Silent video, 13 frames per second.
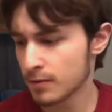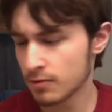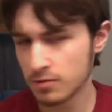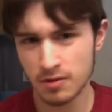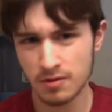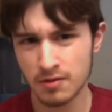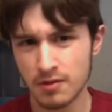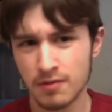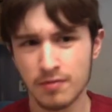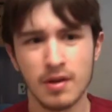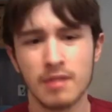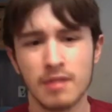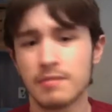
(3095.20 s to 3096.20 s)
there's not.
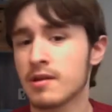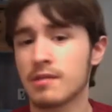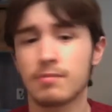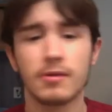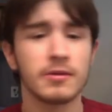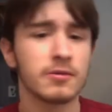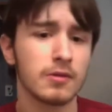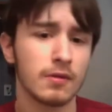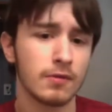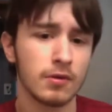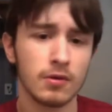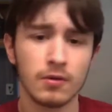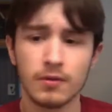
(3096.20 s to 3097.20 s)
I practically
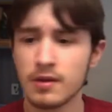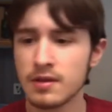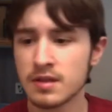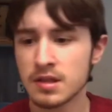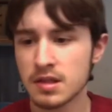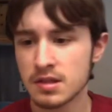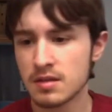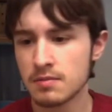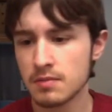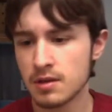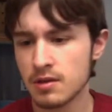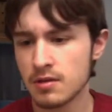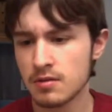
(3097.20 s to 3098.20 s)
covered all the existing
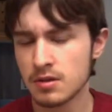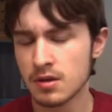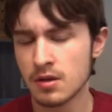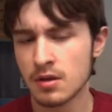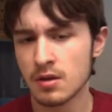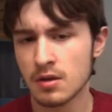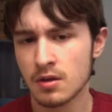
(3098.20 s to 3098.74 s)
minis.